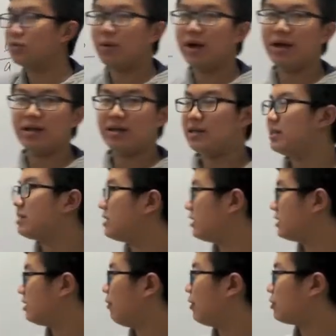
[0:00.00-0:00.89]
why this
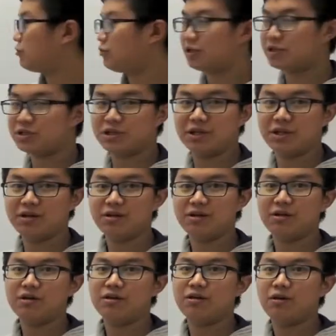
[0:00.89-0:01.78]
is the restriction
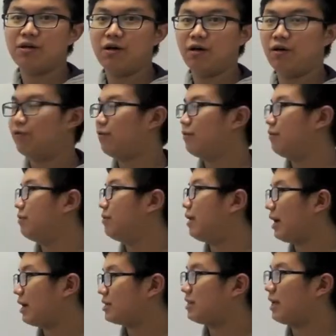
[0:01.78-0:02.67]
of
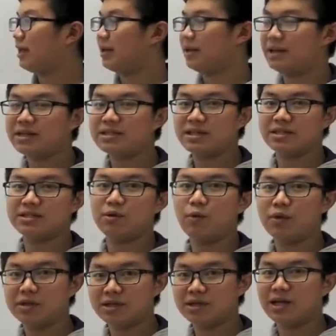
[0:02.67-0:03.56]
x, and this is the
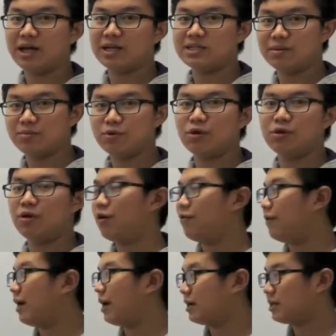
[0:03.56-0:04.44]
vertical asymptote
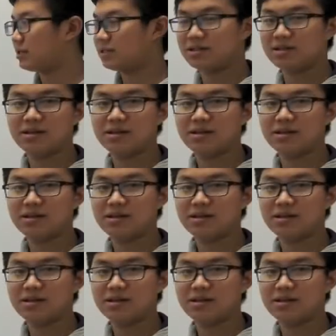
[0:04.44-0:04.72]
of x.